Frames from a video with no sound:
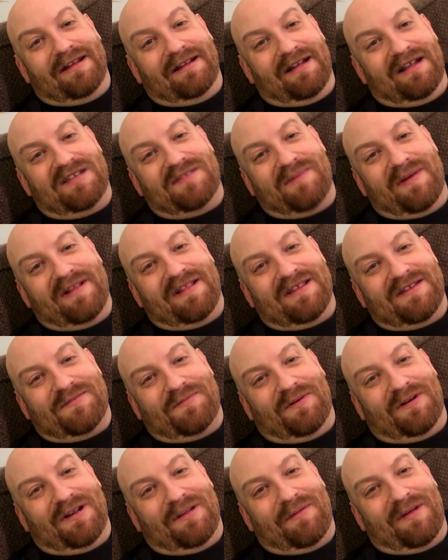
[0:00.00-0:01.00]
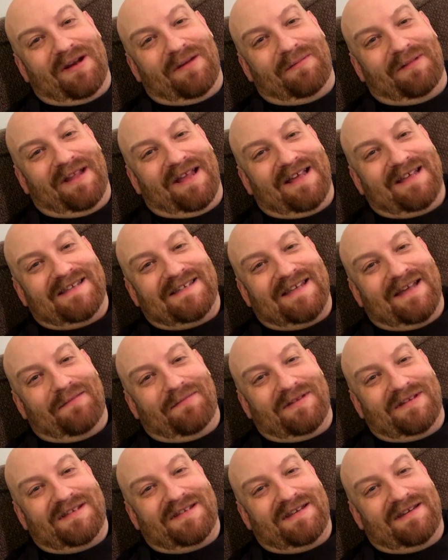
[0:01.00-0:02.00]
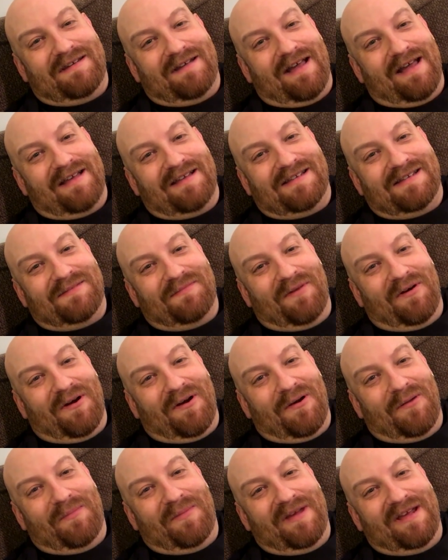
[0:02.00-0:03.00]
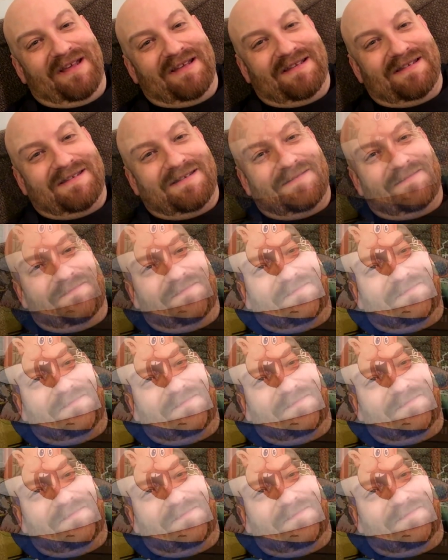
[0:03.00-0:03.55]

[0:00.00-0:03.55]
Let's make this world a better place. I will see you guys tomorrow. Peace.